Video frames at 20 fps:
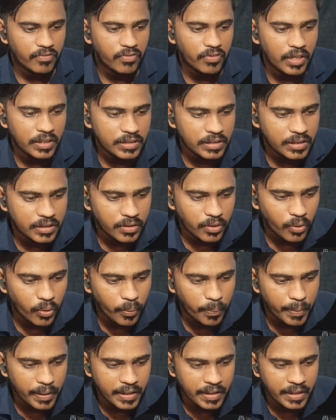First,
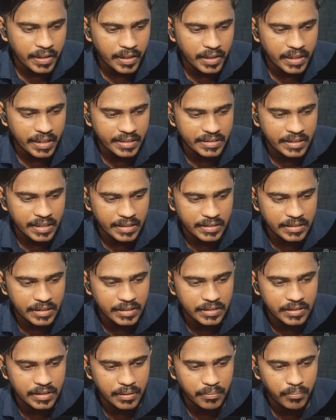open your
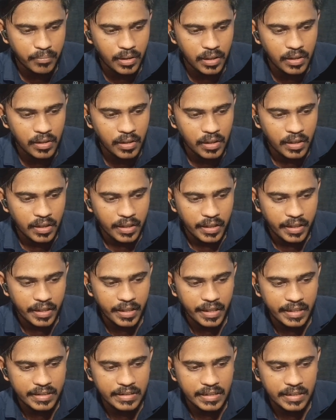extension symbol.
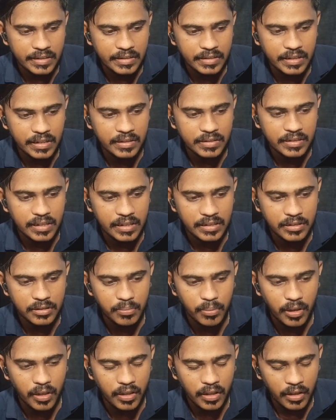In extension search
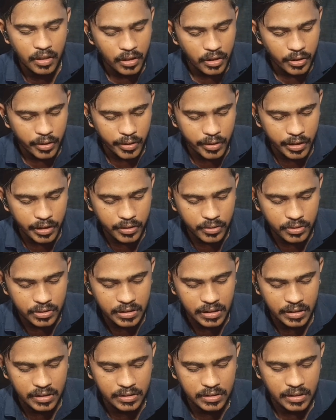bar, you need to
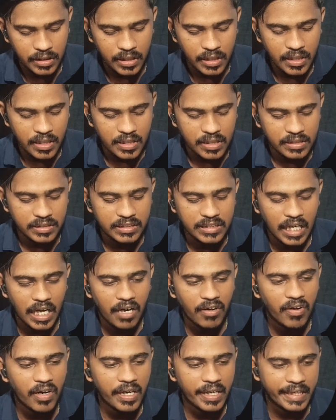search
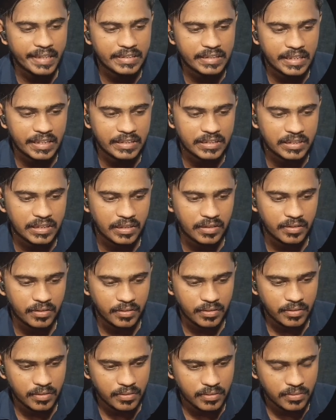Java extension.
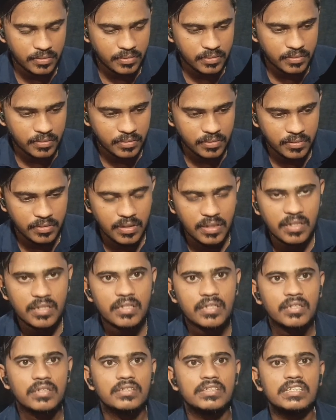
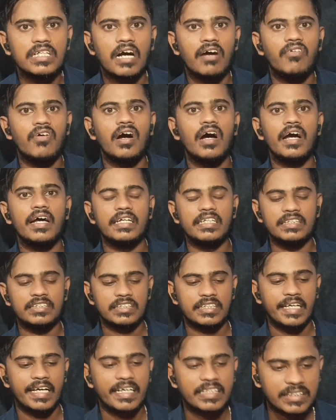Java
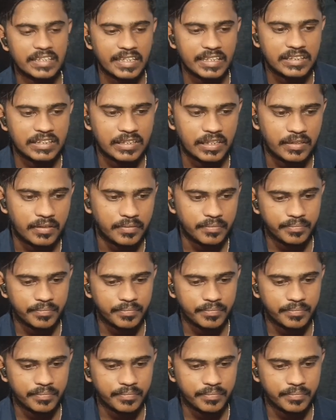extension.